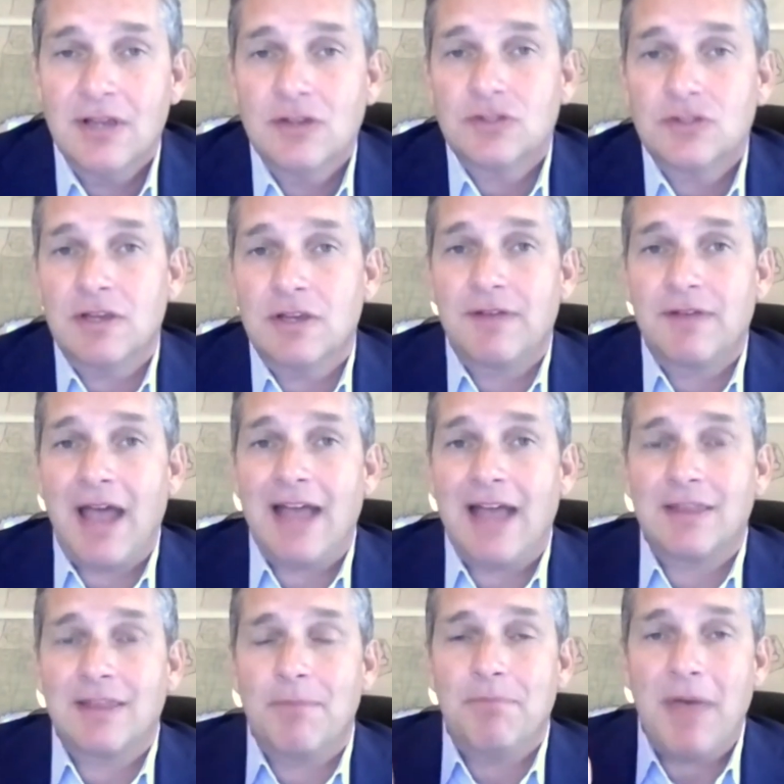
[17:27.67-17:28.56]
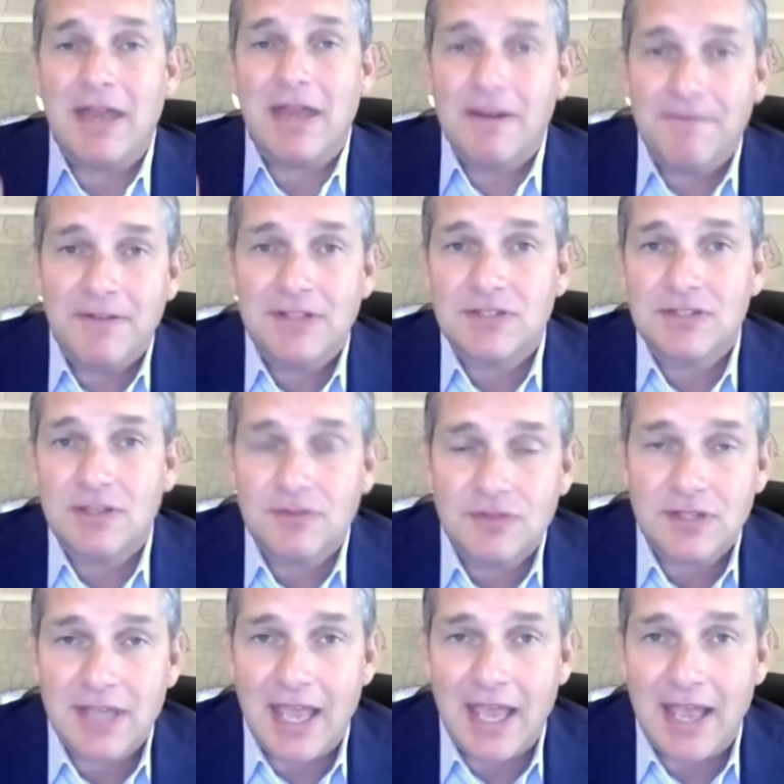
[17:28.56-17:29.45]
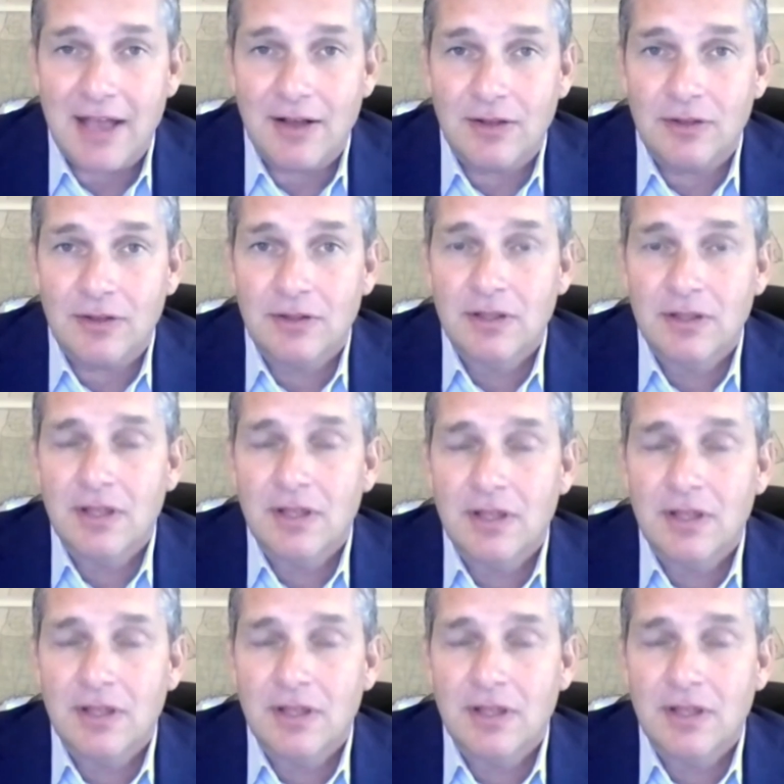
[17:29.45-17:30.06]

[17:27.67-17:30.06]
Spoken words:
So you've got the benefits of scale